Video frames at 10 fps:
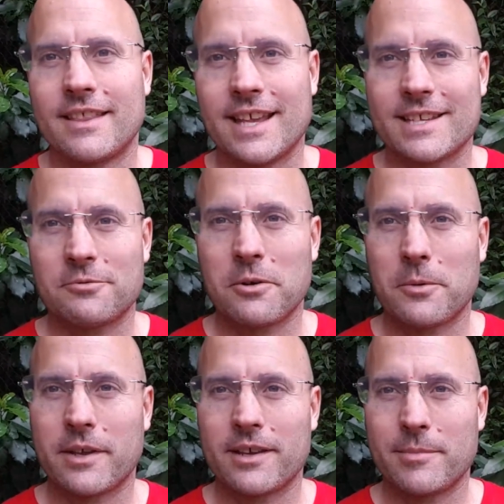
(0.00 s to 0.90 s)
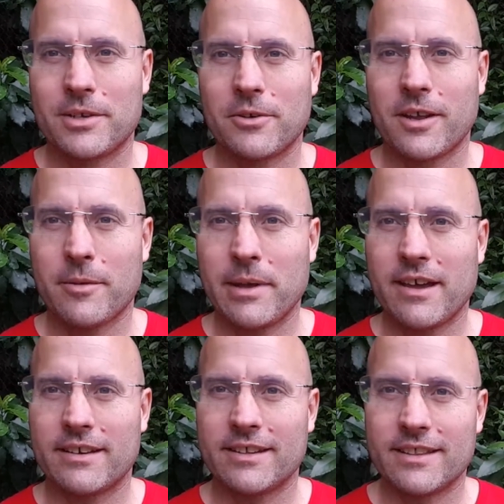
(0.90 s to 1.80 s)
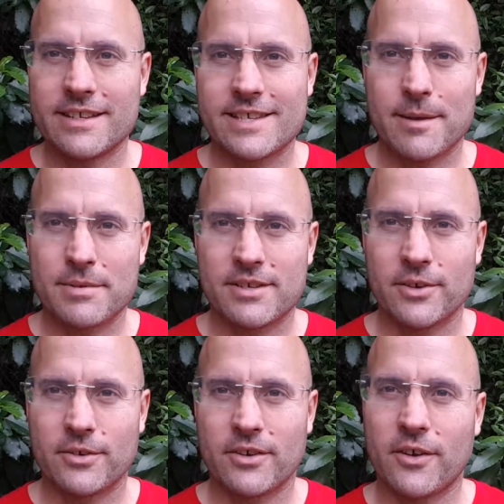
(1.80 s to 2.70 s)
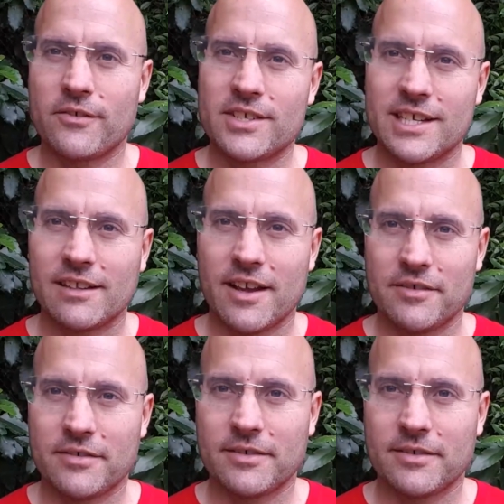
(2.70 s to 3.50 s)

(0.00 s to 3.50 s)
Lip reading: That's what we're going to be talking about in this episode of Qi Life.